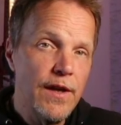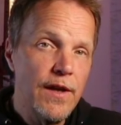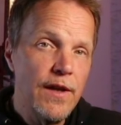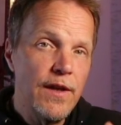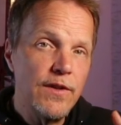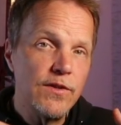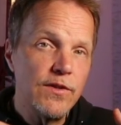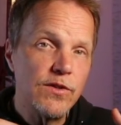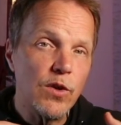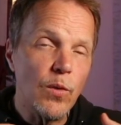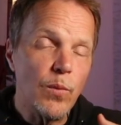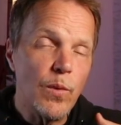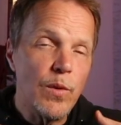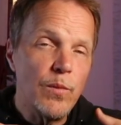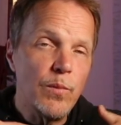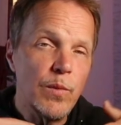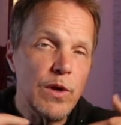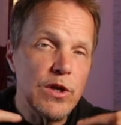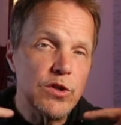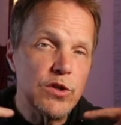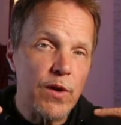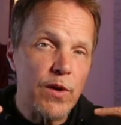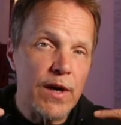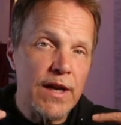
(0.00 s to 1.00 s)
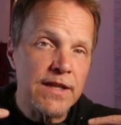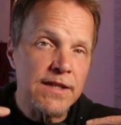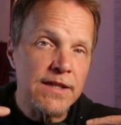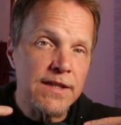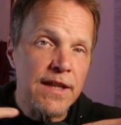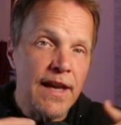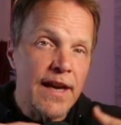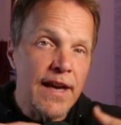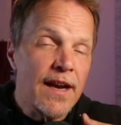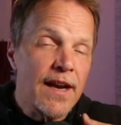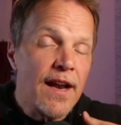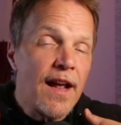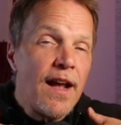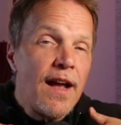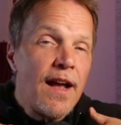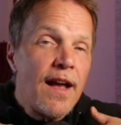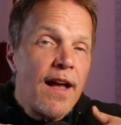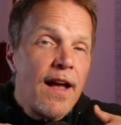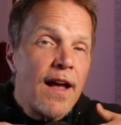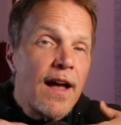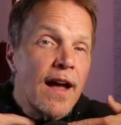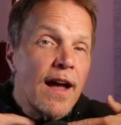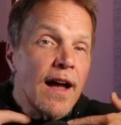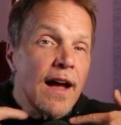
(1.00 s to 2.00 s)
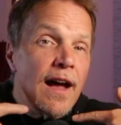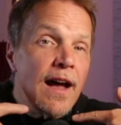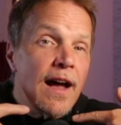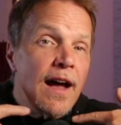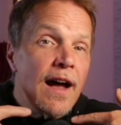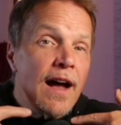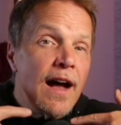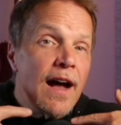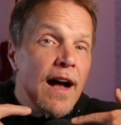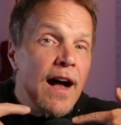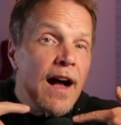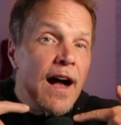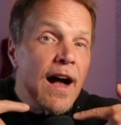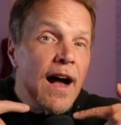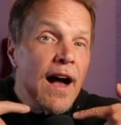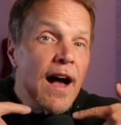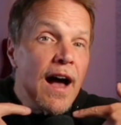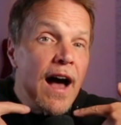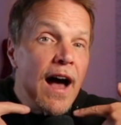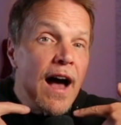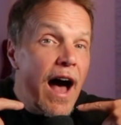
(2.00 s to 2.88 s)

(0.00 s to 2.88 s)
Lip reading: So when we translate a